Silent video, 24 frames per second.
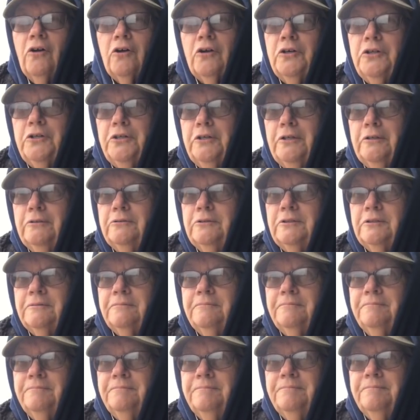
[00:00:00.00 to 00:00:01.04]
good news.
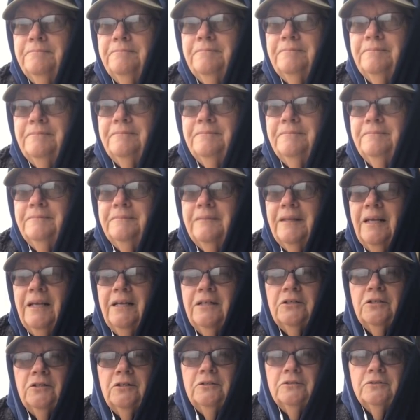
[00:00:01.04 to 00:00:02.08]

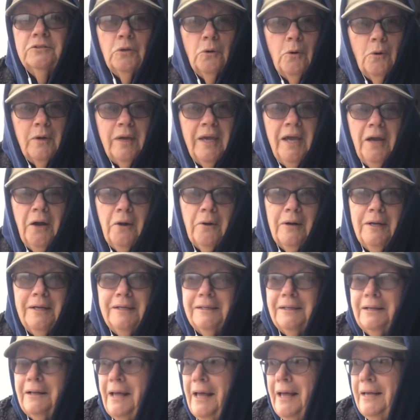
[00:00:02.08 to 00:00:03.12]
So
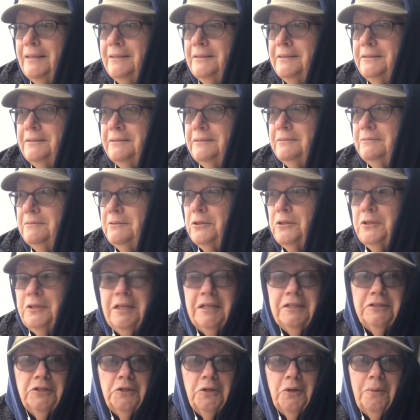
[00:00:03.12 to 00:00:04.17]
Carrie couldn't
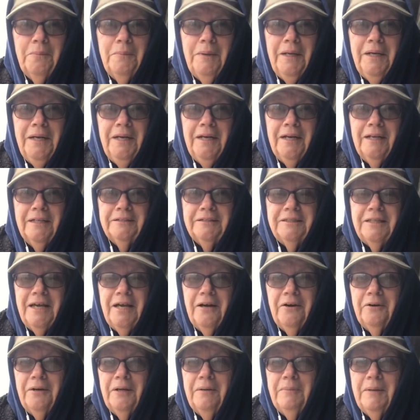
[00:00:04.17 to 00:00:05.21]
get to her meeting on
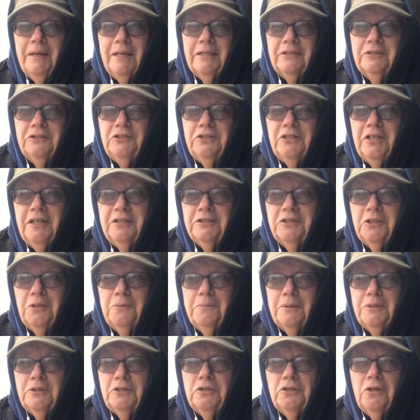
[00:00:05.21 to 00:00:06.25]
Saturday because she had so
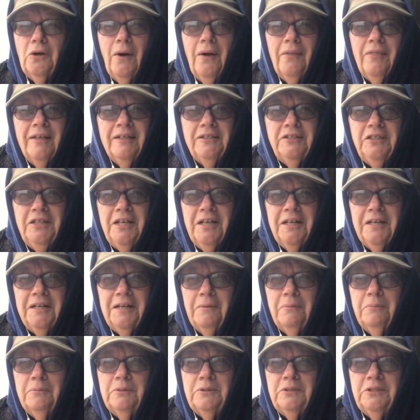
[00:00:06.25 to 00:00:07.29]
much snow. I think she
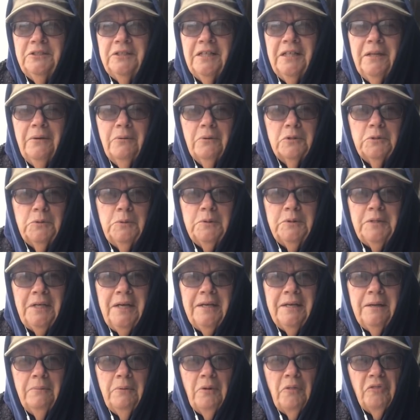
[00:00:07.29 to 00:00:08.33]
said they were supposed to
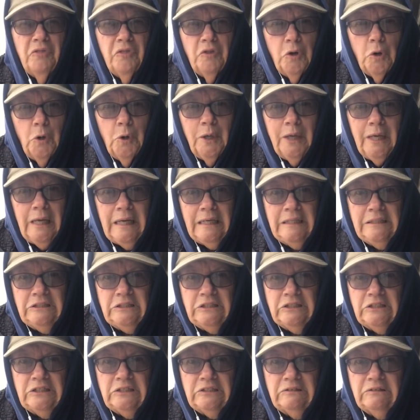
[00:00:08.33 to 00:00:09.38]
end up with 30
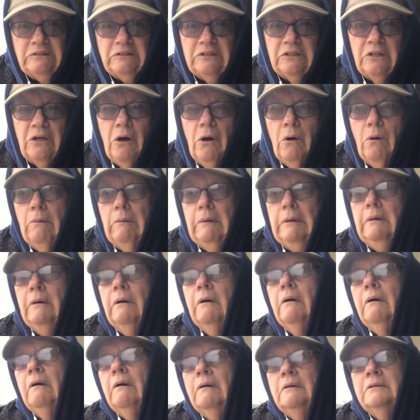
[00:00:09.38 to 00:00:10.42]
inches of snow.
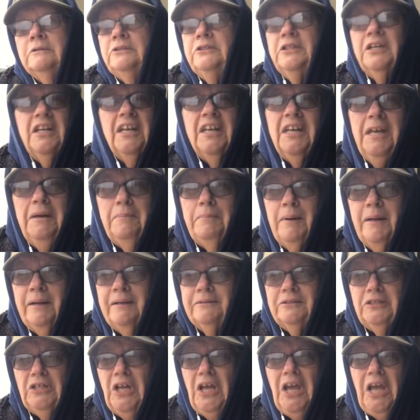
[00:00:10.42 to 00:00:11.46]
Oh, she can keep it.
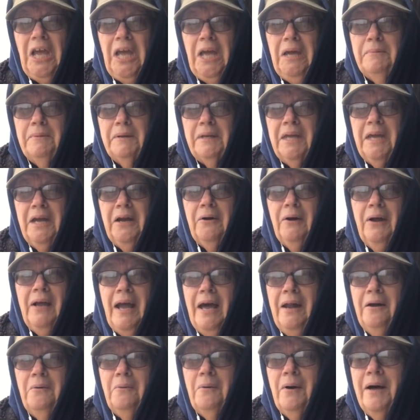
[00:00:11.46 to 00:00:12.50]
She can keep it, Carrie.
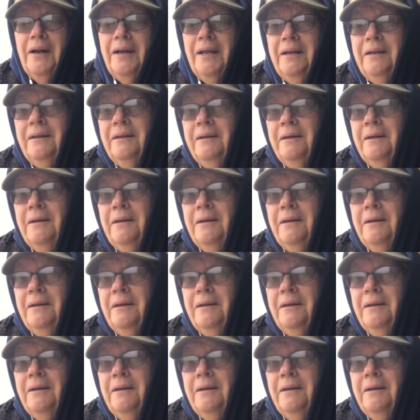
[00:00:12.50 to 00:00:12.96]
I don't want it.